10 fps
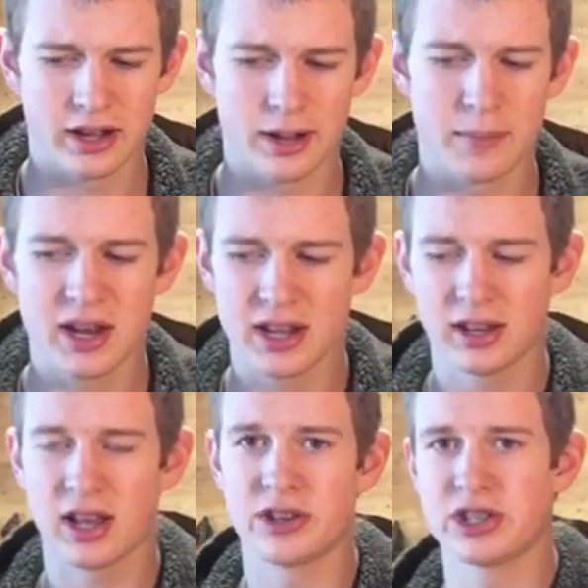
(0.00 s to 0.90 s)

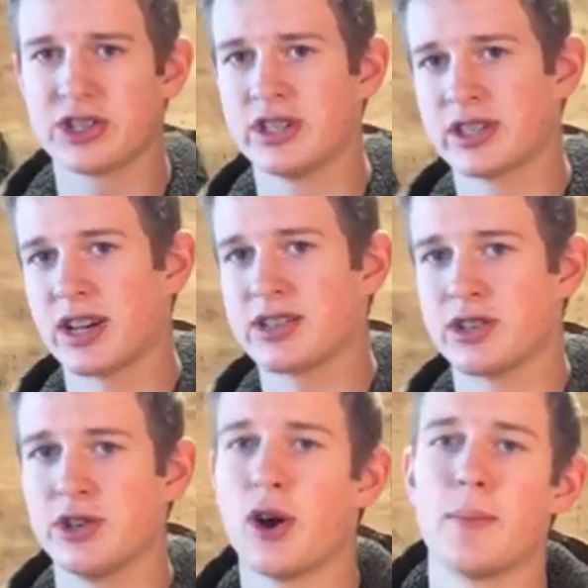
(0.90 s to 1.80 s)
immediately I'll just discuss
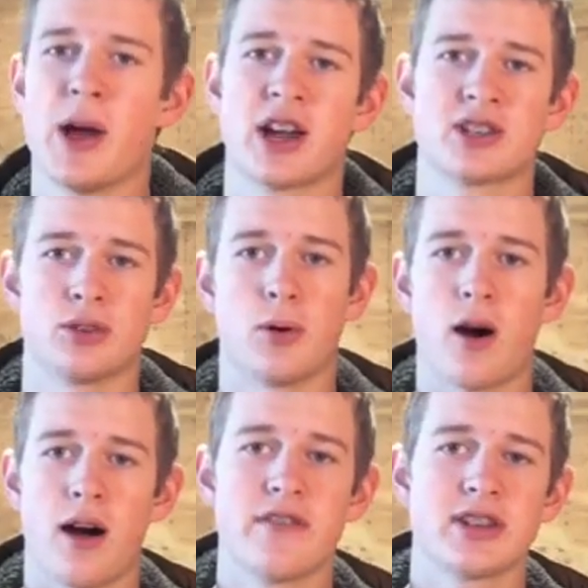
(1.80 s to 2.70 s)
the drawbacks. So
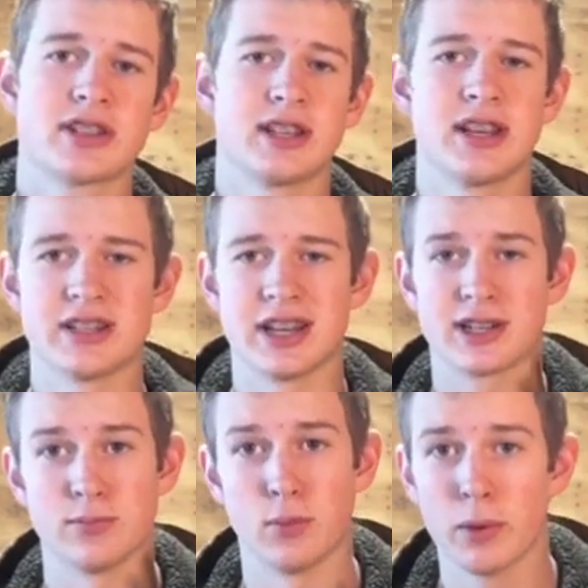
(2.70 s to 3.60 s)
obviously it
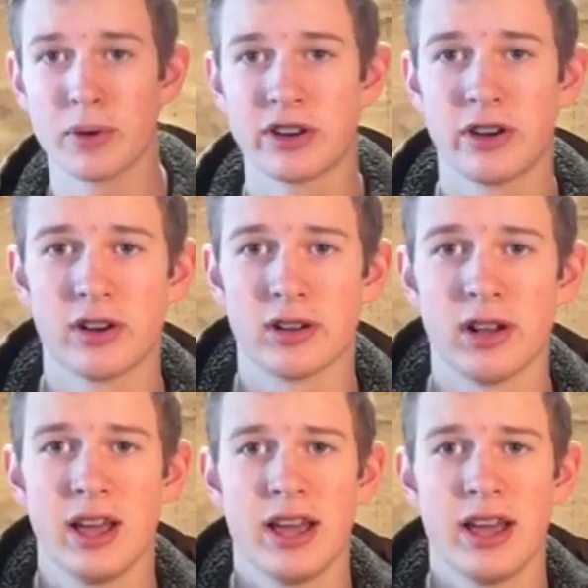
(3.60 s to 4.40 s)
takes more material